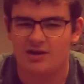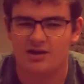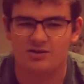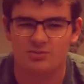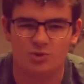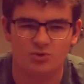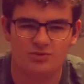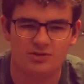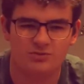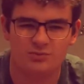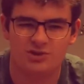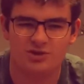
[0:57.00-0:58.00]
In the
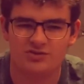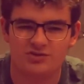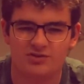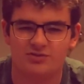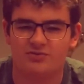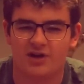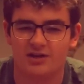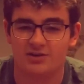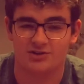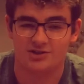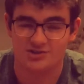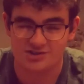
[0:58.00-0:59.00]
movie, we don't see her fight
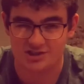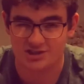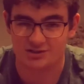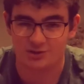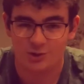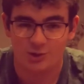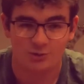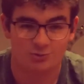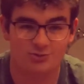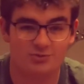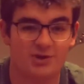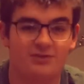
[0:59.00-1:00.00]
Lillian Jean,
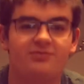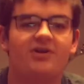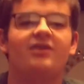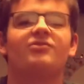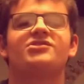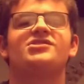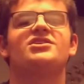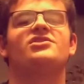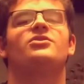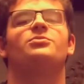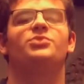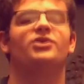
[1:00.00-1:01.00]
which was my favorite scene in
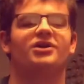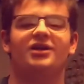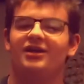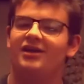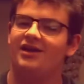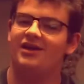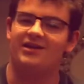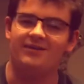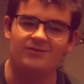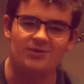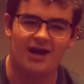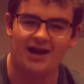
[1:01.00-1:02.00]
the book, and
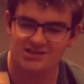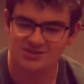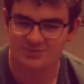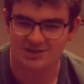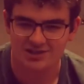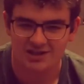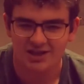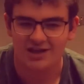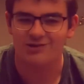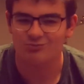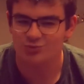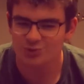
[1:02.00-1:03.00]
if you ask me,
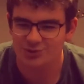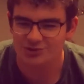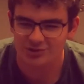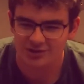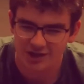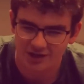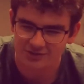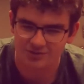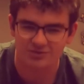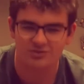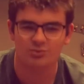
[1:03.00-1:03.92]
it ruined her character in the